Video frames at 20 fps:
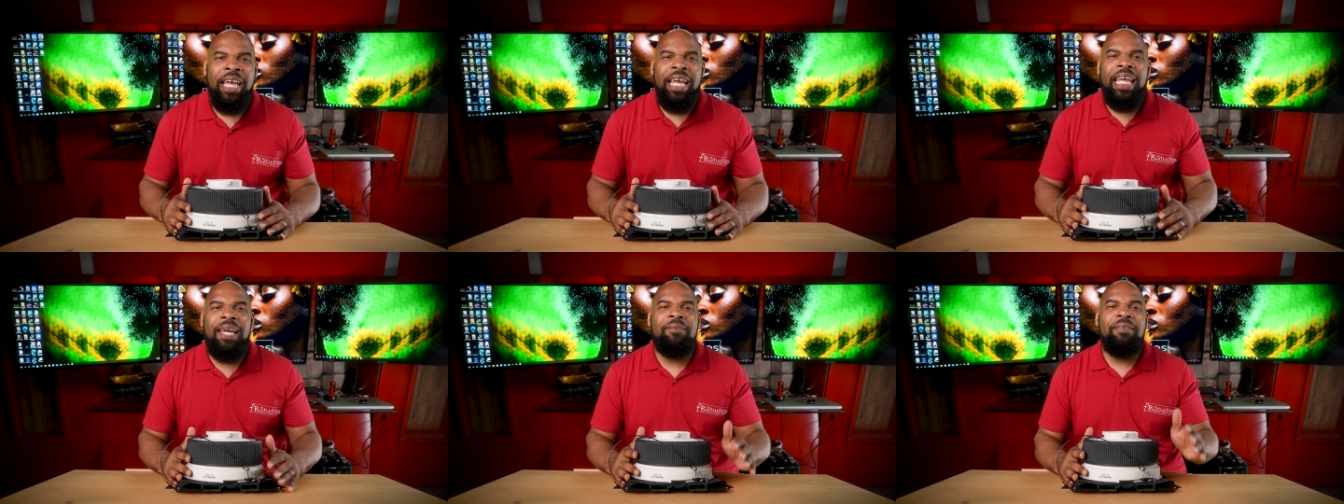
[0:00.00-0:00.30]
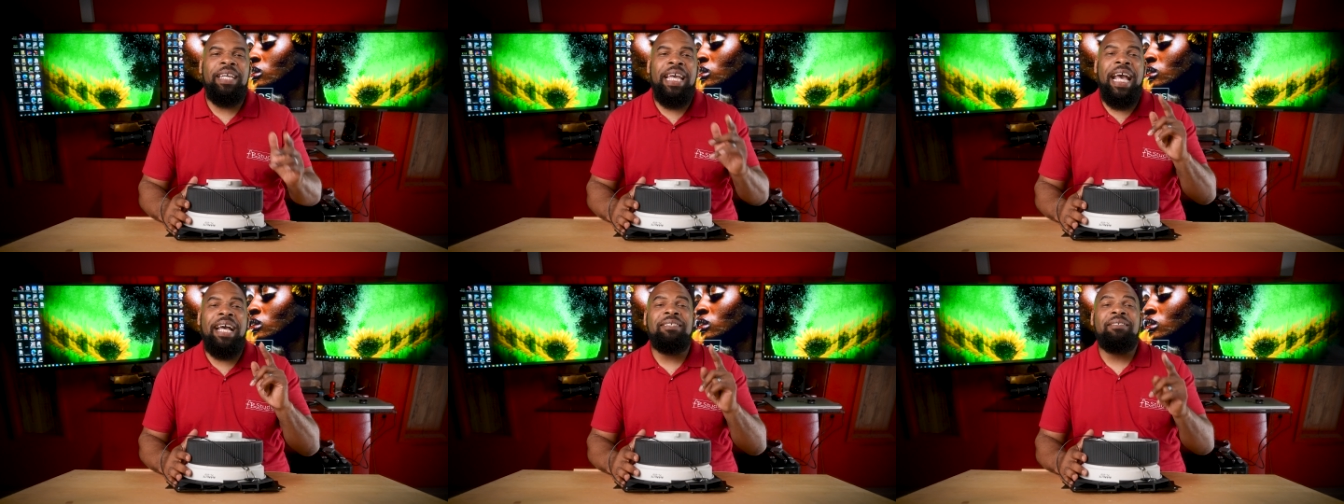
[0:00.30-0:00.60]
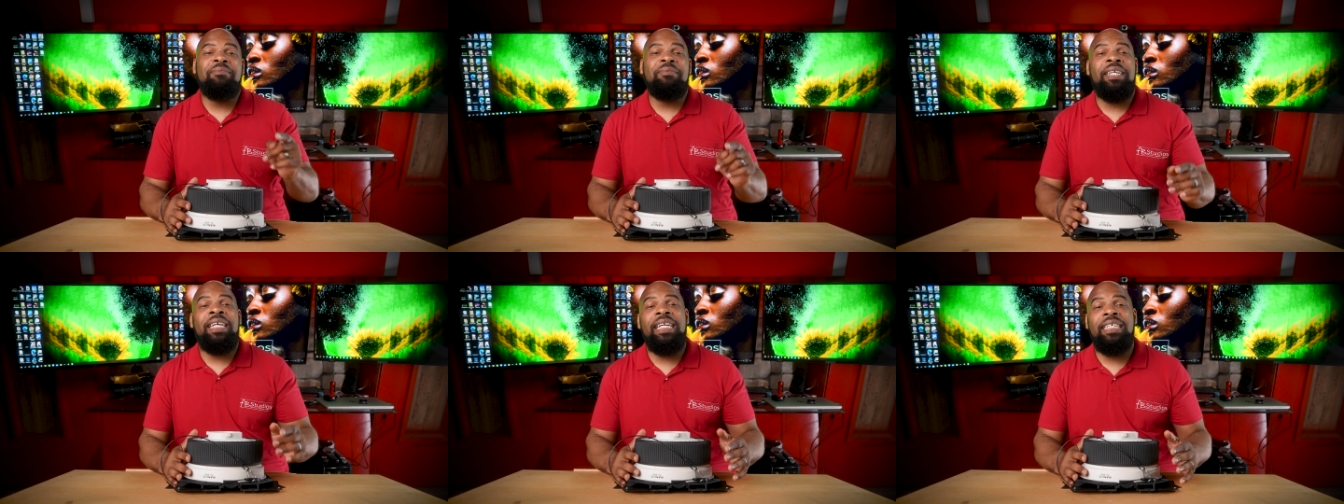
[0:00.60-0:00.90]
and we have
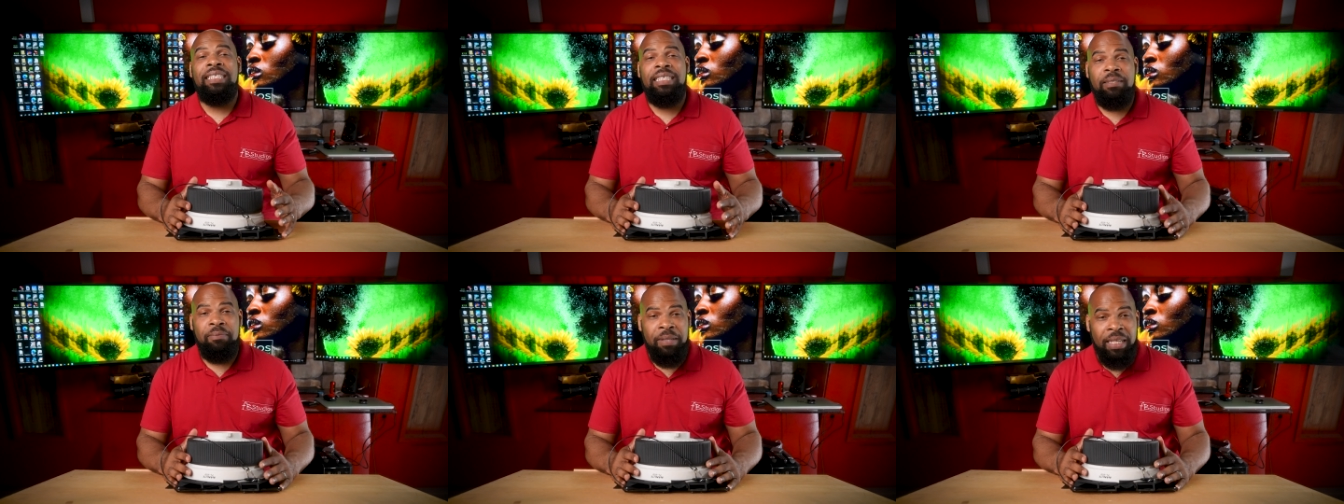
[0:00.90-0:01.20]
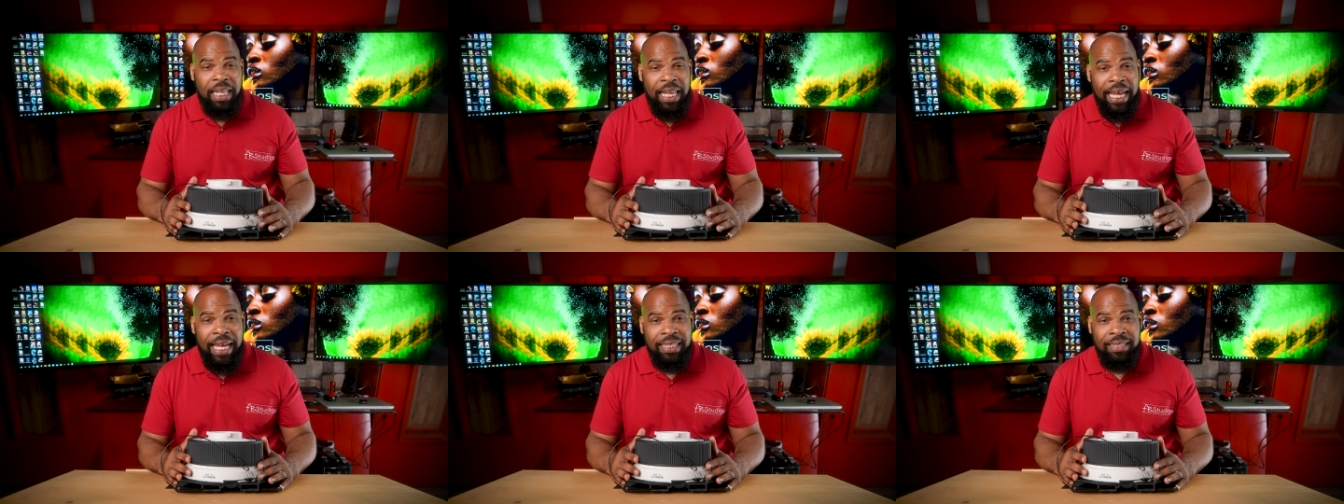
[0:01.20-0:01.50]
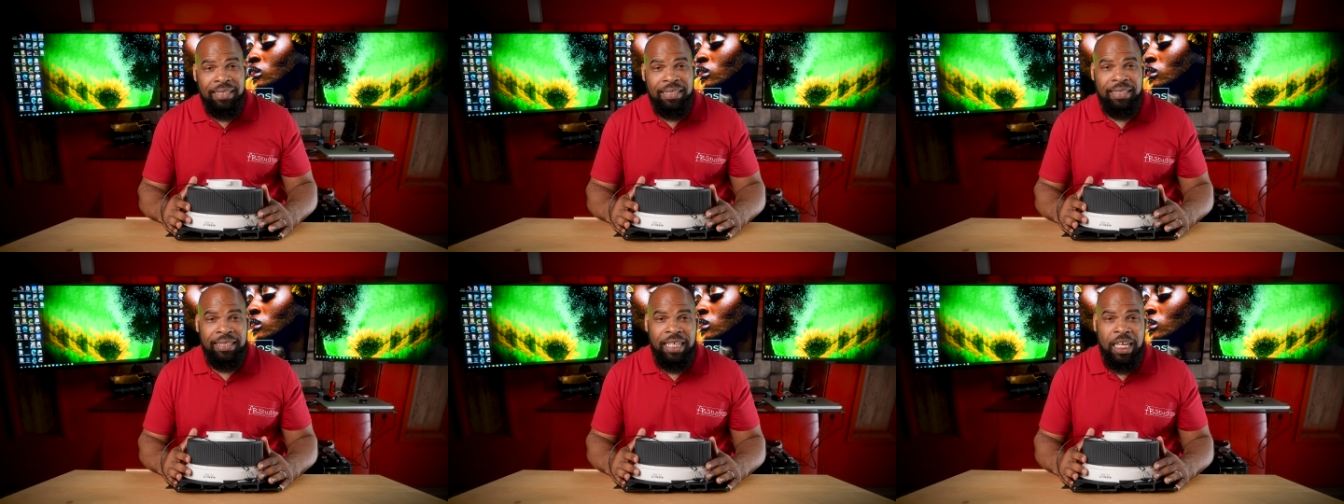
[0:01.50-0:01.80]
some custom
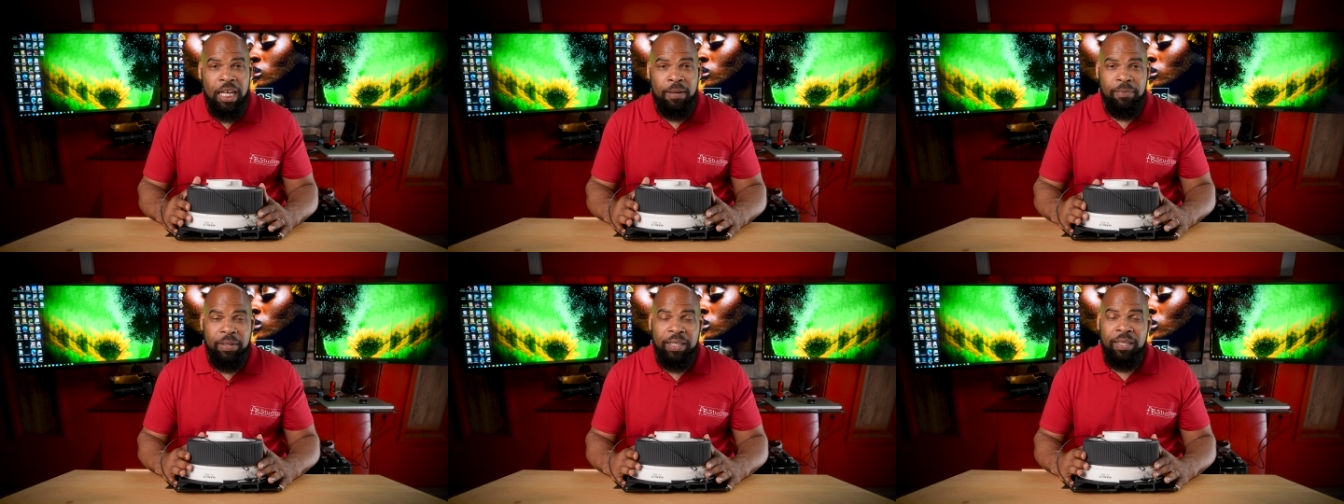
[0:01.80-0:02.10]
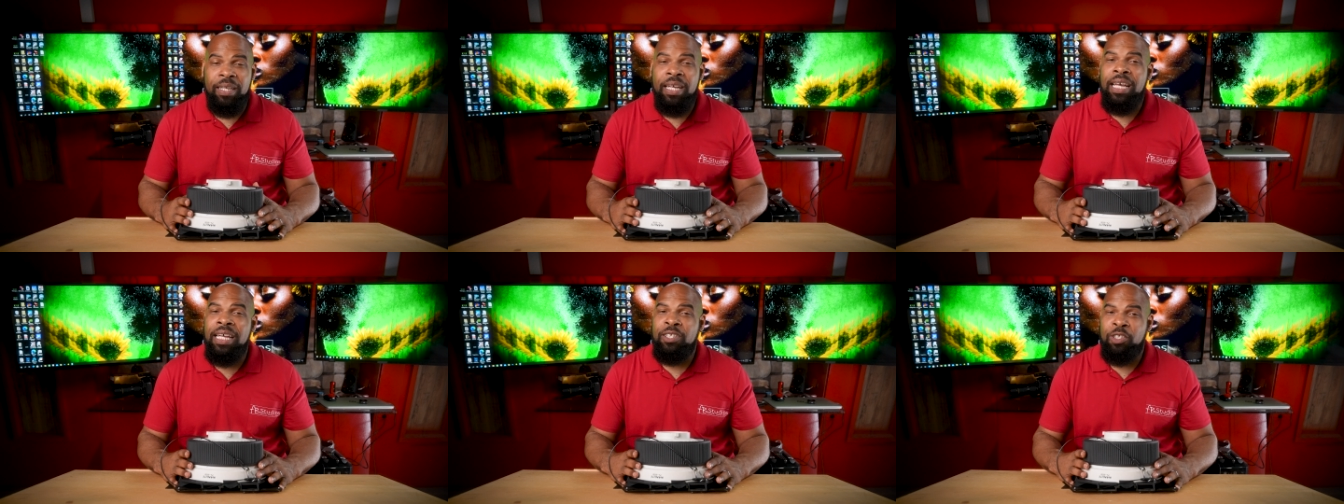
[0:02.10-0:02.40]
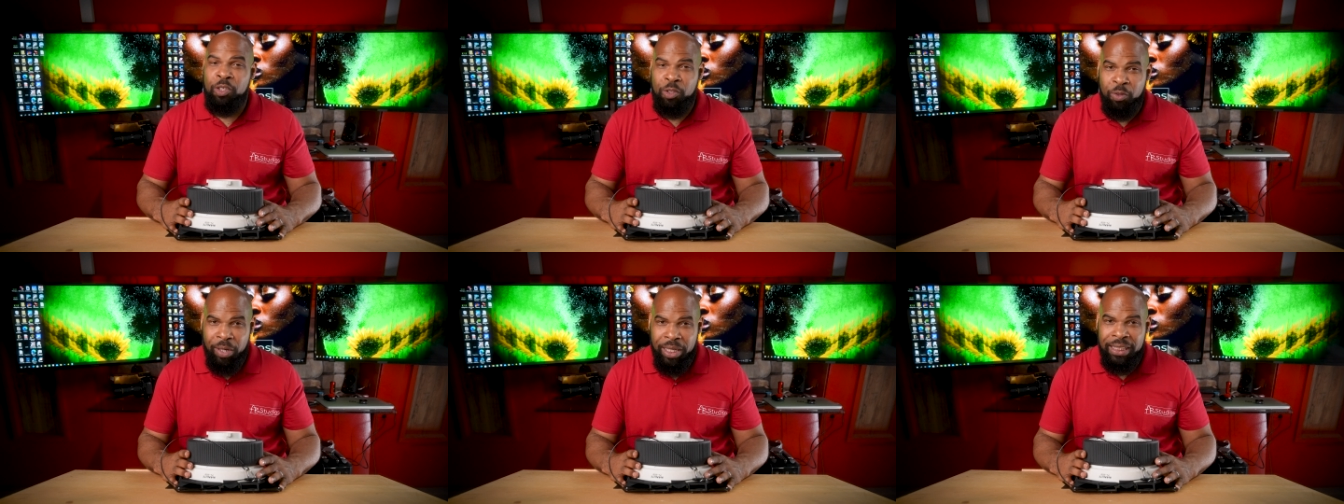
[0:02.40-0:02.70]
classes coming,
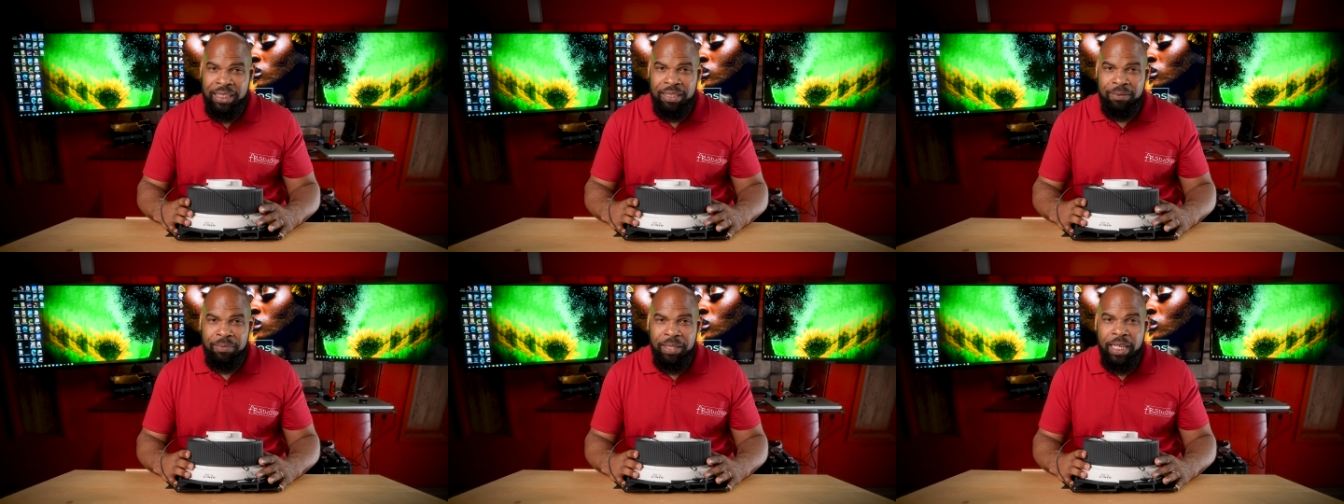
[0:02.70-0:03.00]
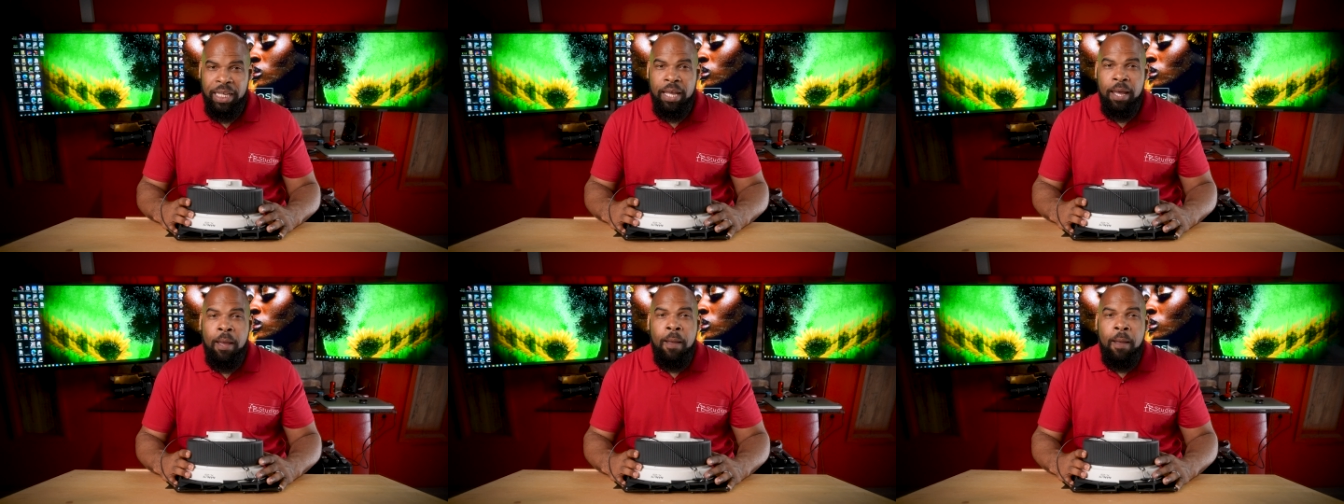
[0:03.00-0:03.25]
trust me.